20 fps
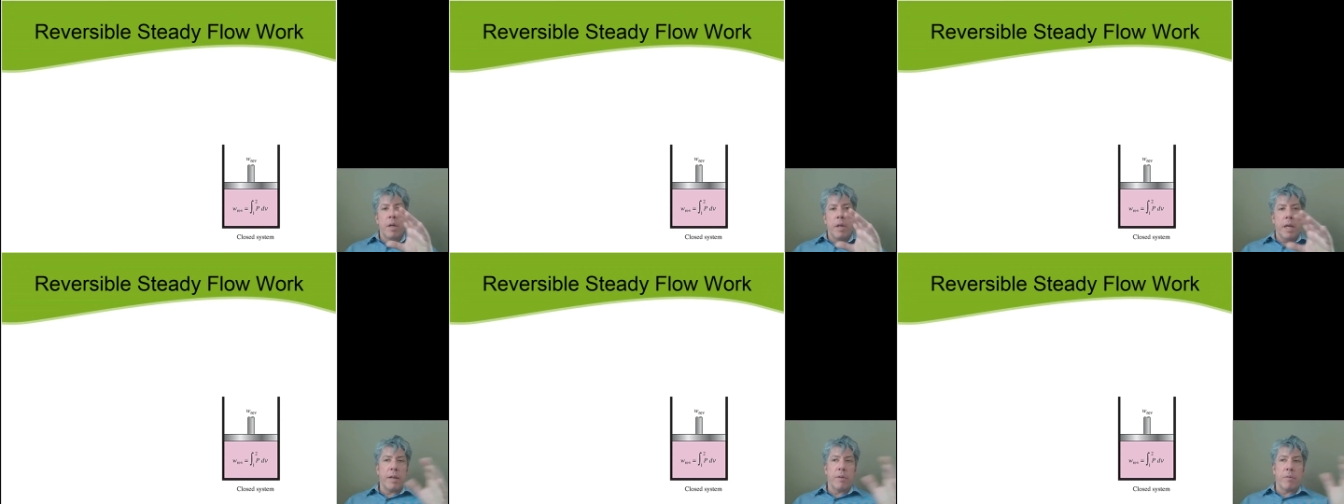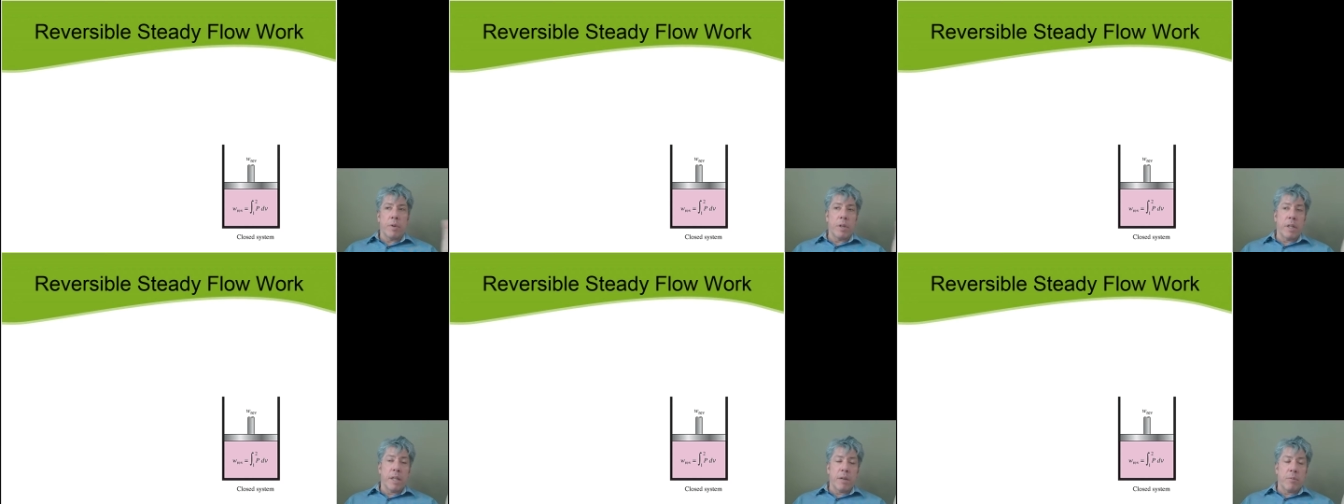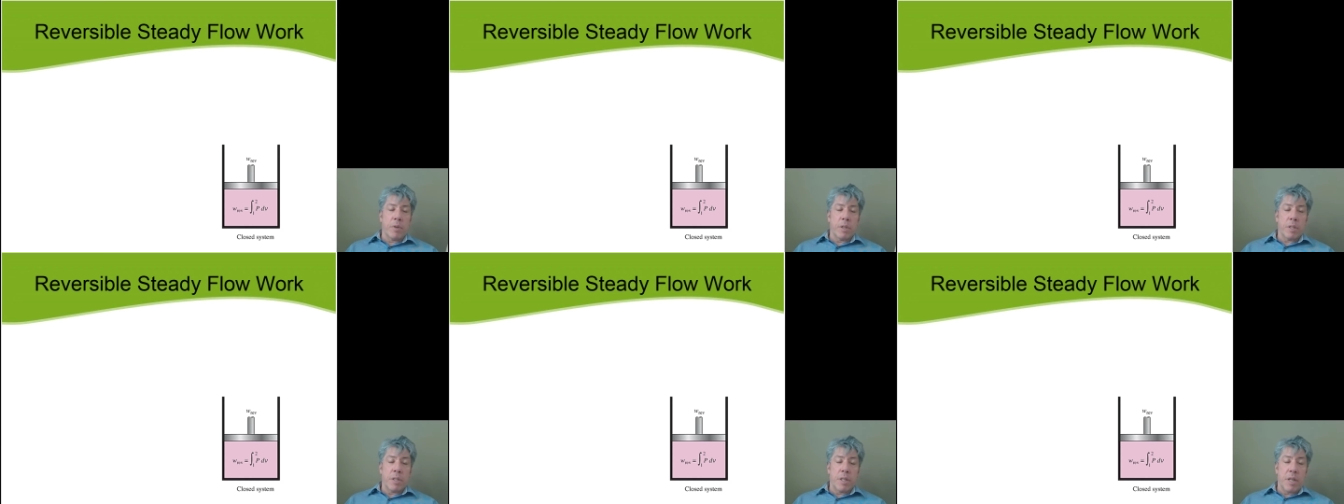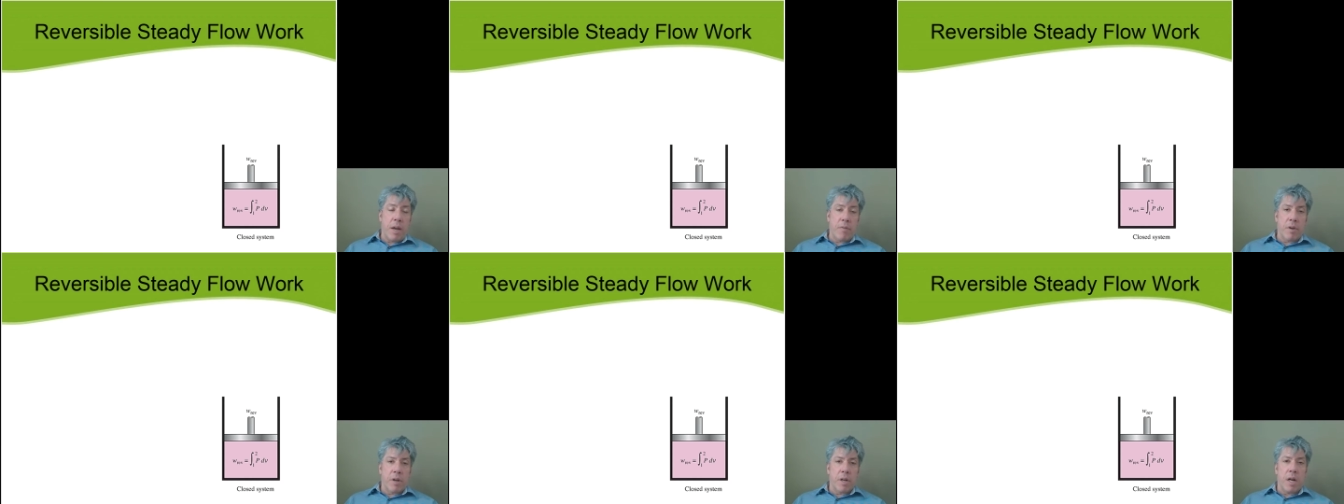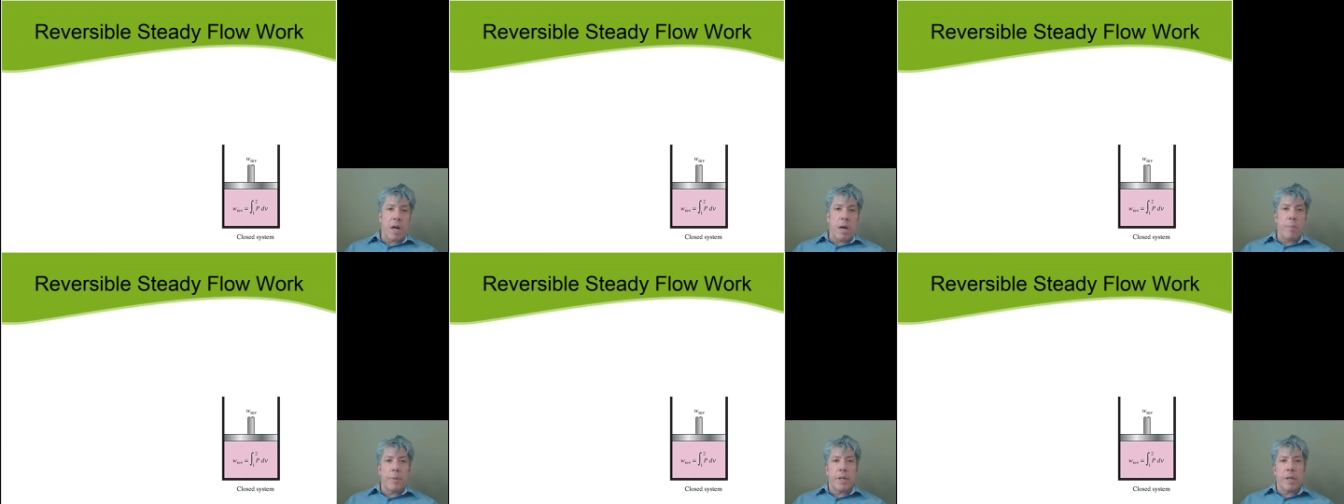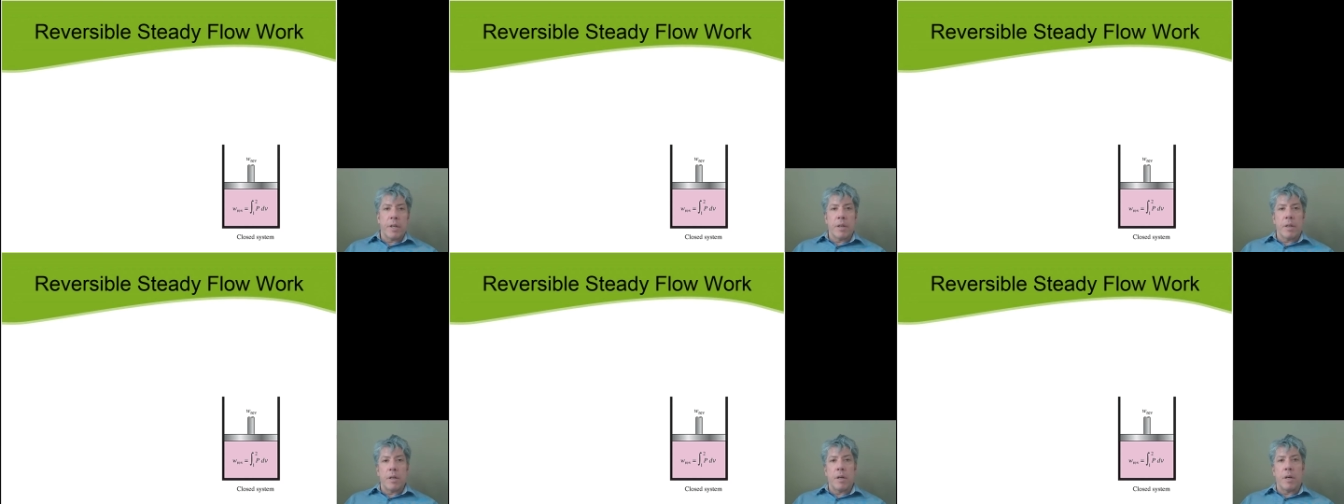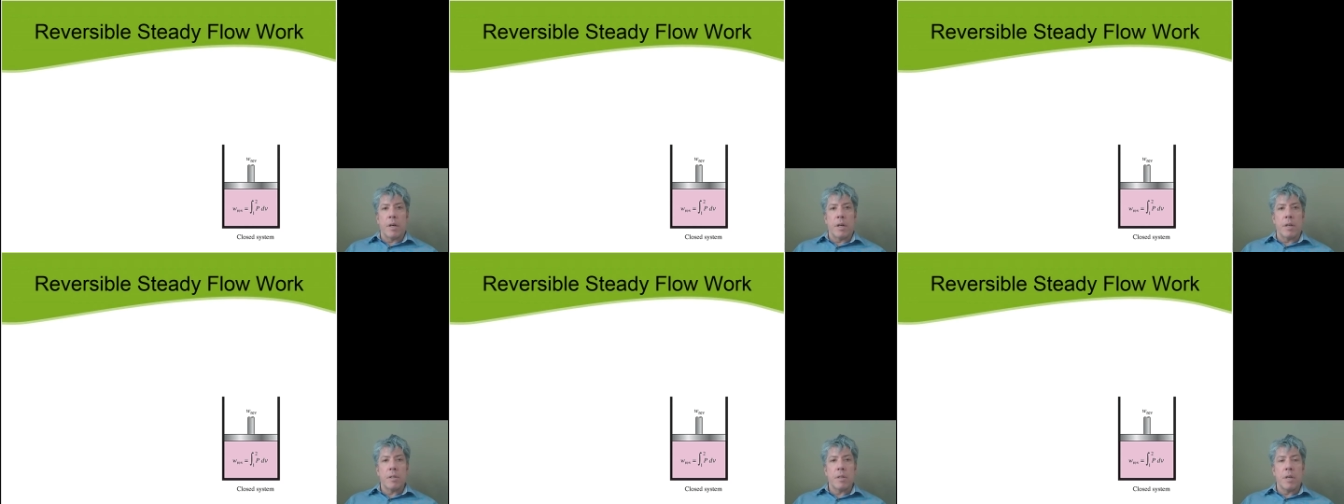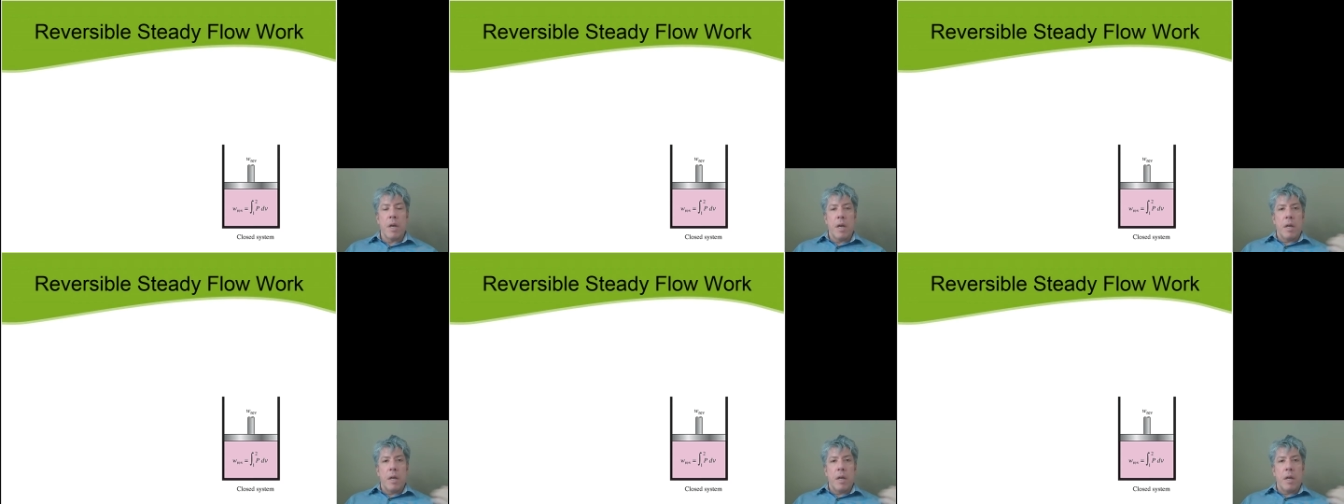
and it really was never common in cars,